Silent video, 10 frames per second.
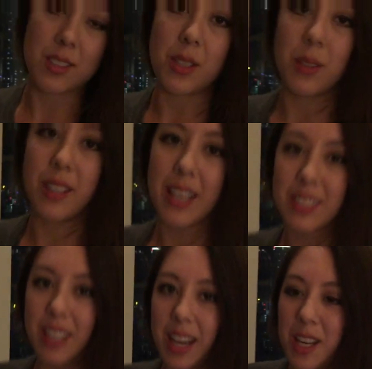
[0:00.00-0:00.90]
So the
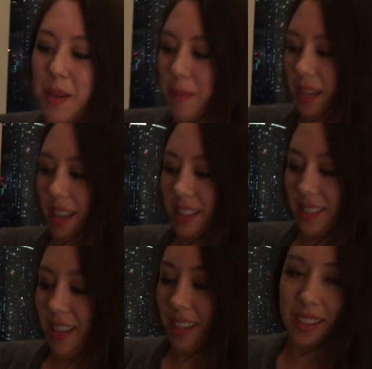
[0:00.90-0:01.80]
next item is
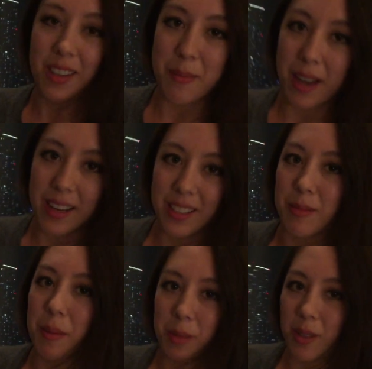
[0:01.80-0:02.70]
not mine, it's
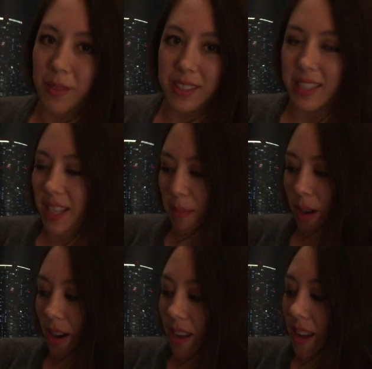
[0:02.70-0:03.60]
my boyfriend's that he
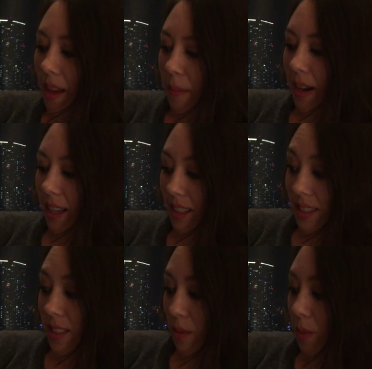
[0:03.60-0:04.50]
bought, but it's
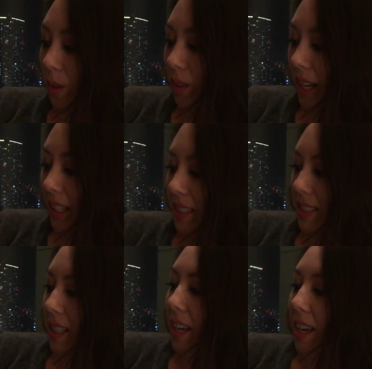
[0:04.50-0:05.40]
this
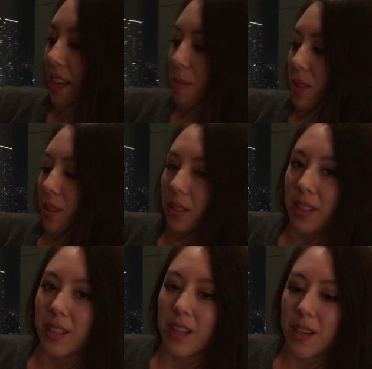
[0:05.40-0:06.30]
Rolex, and I'm just
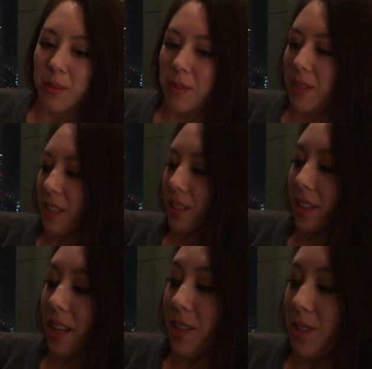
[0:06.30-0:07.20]
gonna reveal
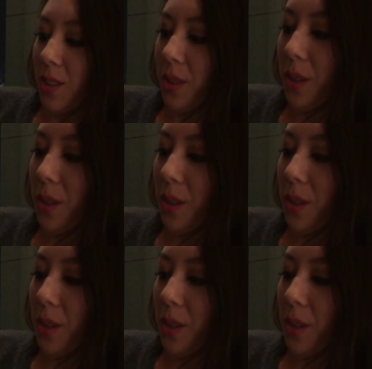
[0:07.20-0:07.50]
and show